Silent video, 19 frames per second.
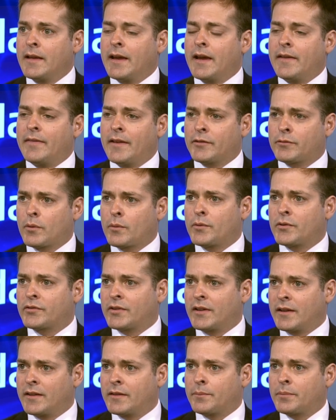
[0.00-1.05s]
and that's what we're
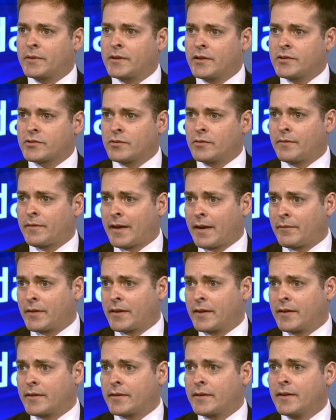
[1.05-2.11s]
seeing the potential of having
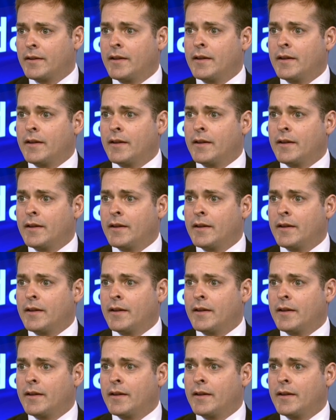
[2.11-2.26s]
here.